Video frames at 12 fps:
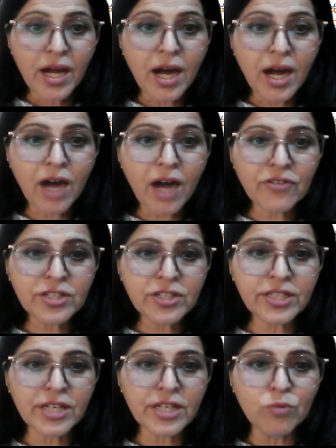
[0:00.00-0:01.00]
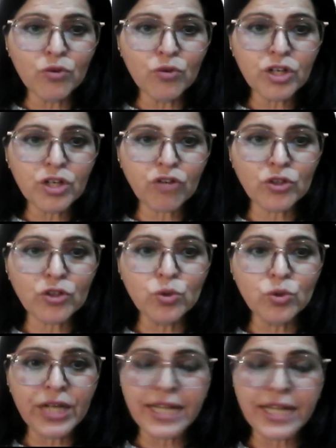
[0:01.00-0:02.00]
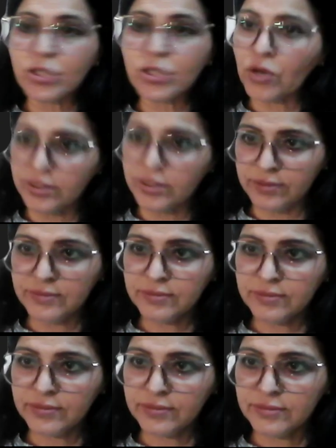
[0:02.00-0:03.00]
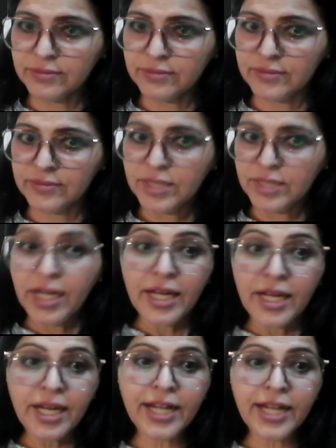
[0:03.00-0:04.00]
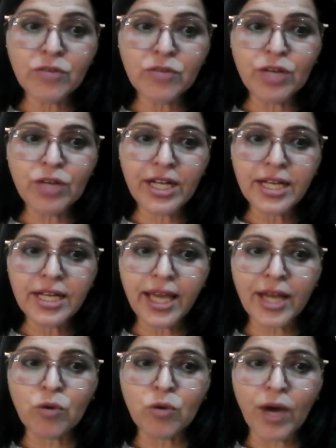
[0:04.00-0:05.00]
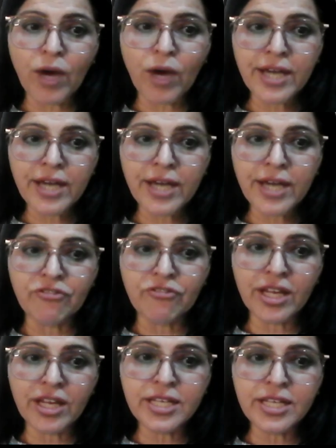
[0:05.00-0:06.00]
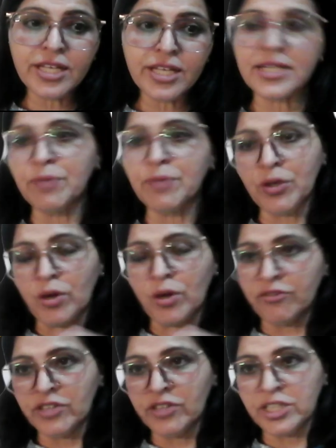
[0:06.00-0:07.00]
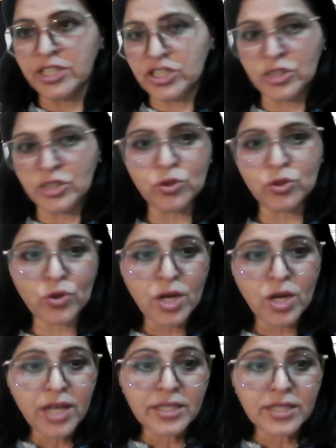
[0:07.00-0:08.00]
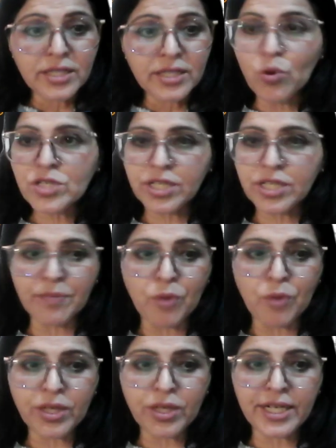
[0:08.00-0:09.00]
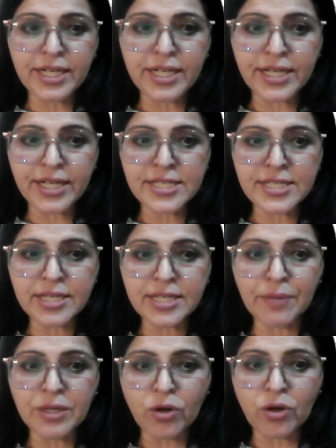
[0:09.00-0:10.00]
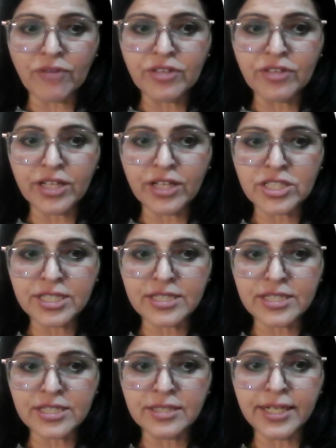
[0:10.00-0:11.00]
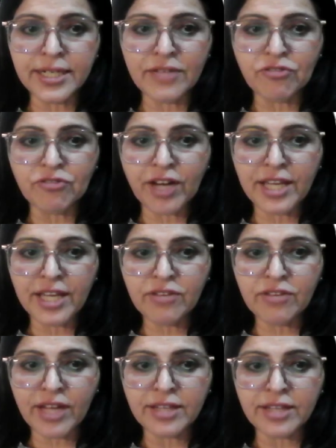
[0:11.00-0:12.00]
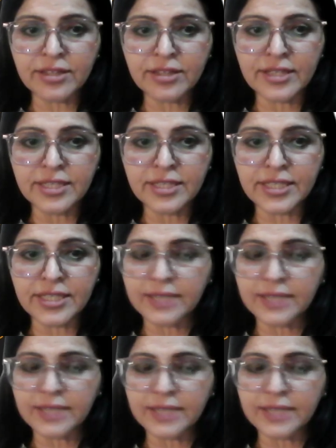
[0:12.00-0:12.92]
After the removal of two electron, it will acquire the very stable configuration. The most important and stable configuration is 3d5 and 3d10.